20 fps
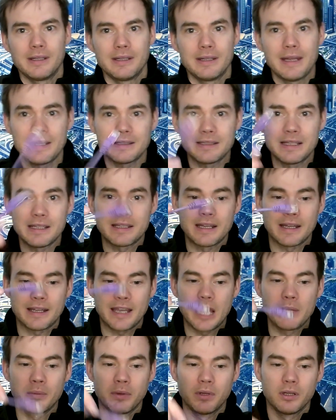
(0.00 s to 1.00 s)
Next Ethernet
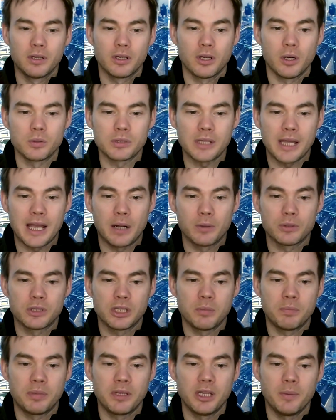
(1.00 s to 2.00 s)
cable goes out to
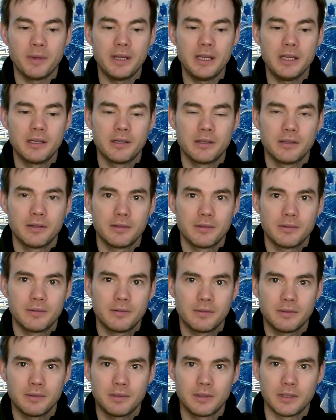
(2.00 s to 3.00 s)
the PoE,
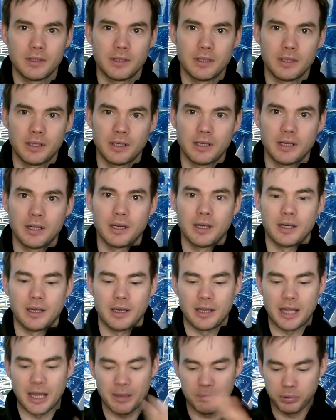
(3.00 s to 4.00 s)

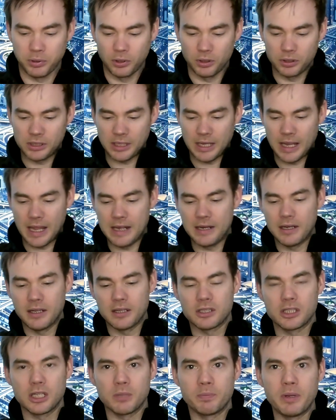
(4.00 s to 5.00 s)
and that plugs in
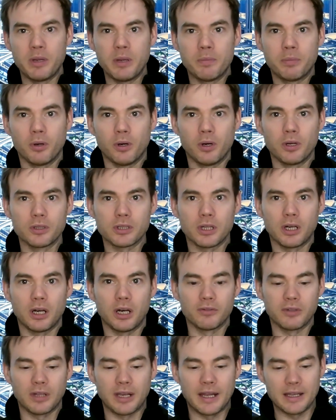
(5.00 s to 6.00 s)
to the PoE port
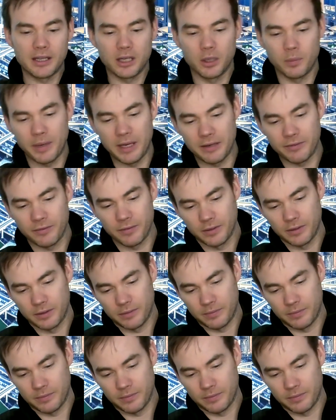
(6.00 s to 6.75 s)
of the Ligowave.